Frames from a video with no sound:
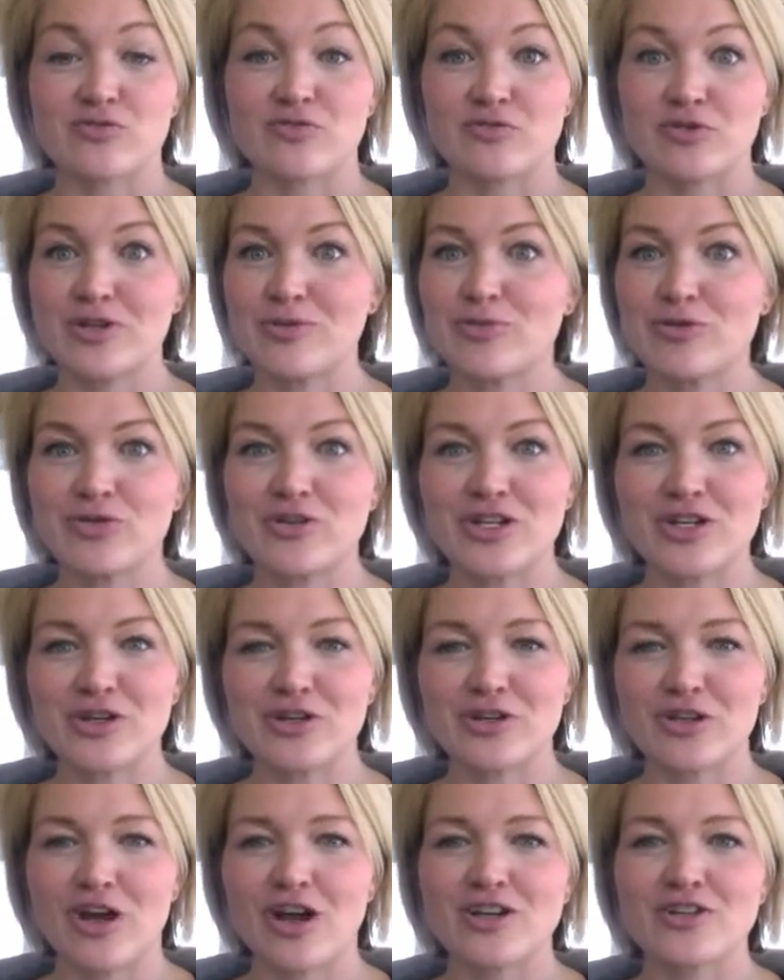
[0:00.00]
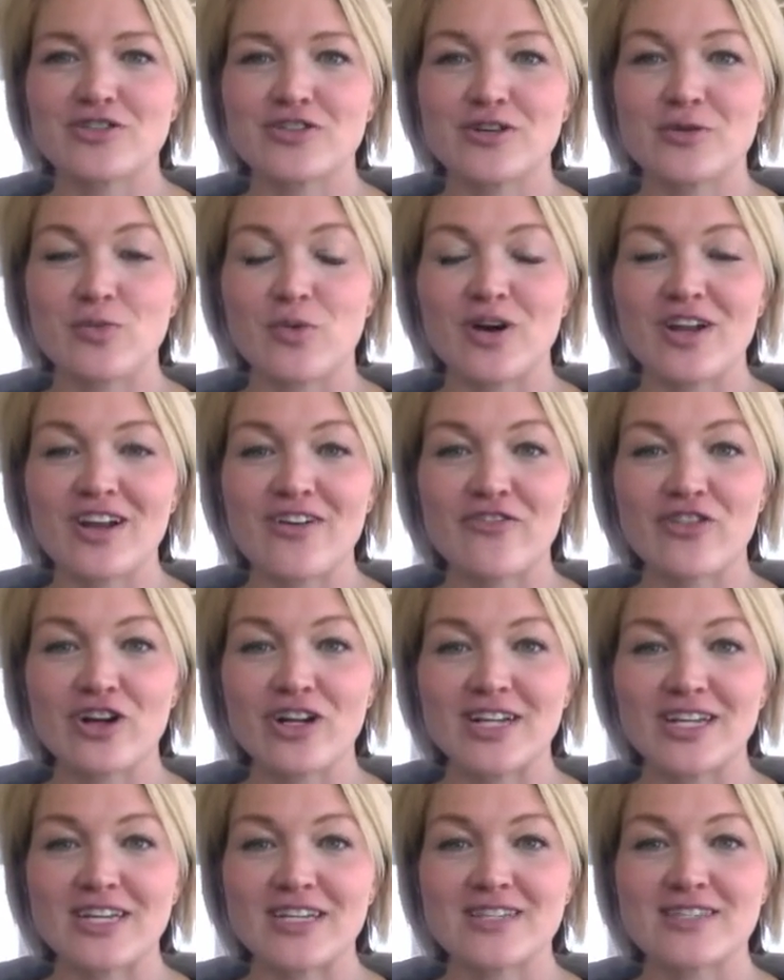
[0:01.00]
rebooting your laundry, whatever it
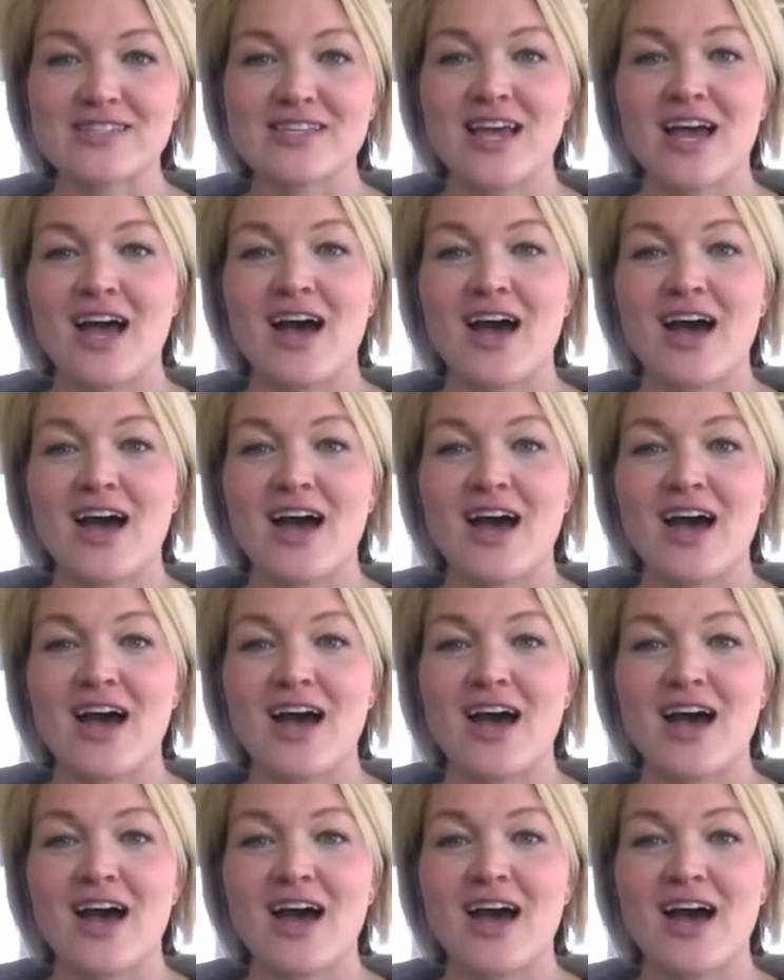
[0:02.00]
is,